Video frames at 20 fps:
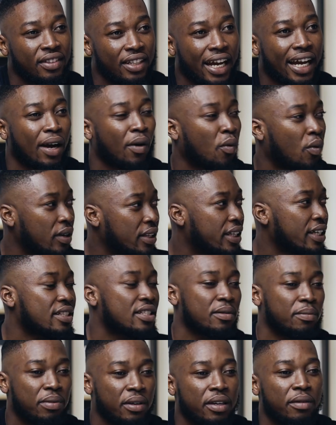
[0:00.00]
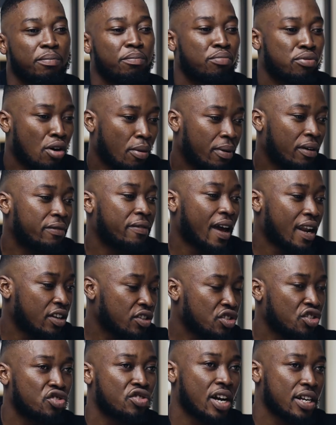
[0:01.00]
Like I want there to be proper
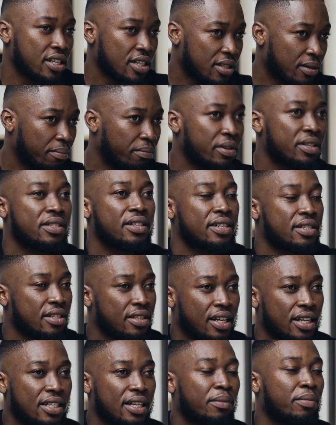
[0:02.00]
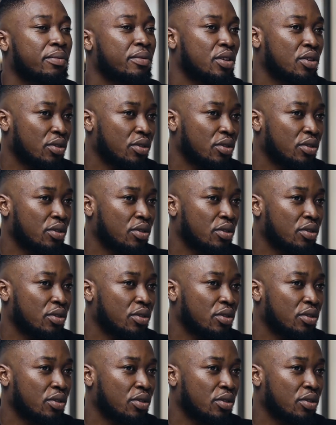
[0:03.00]
financial structures and businesses that are,